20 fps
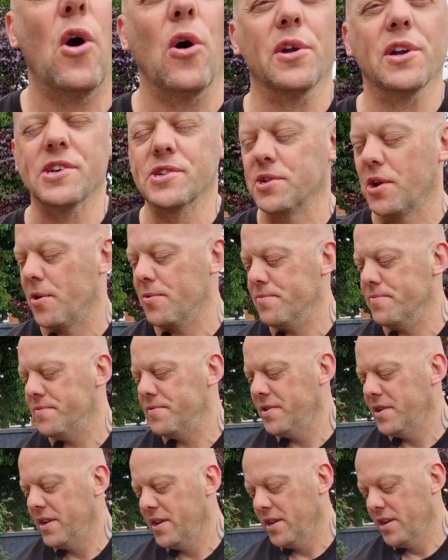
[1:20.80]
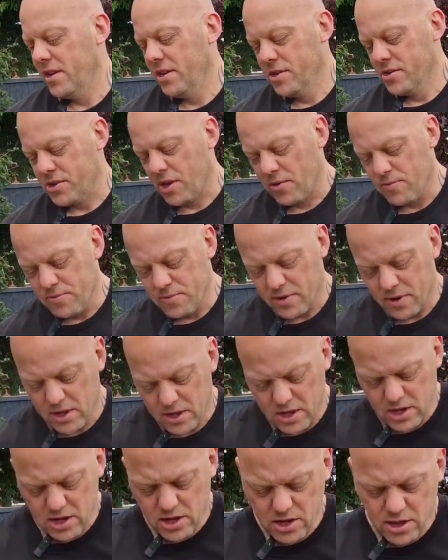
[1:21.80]
on its own. So
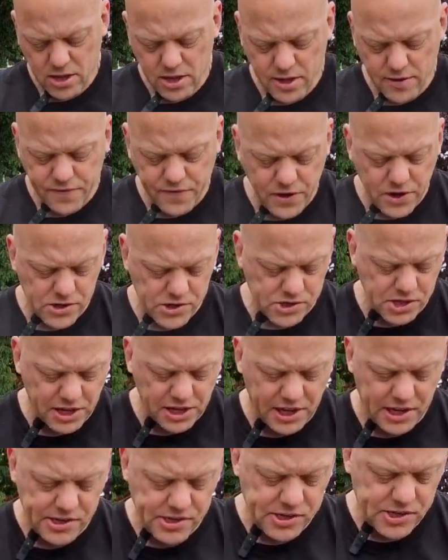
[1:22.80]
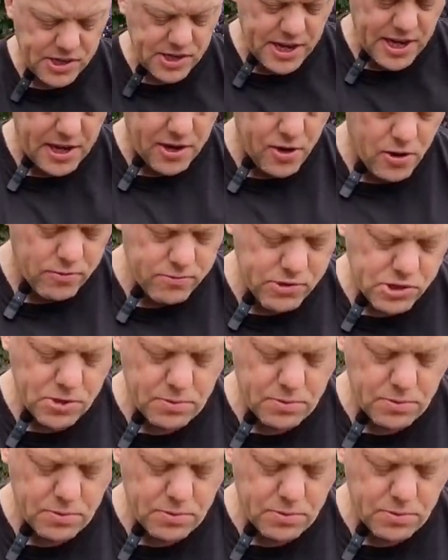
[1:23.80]
the first thing is, it comes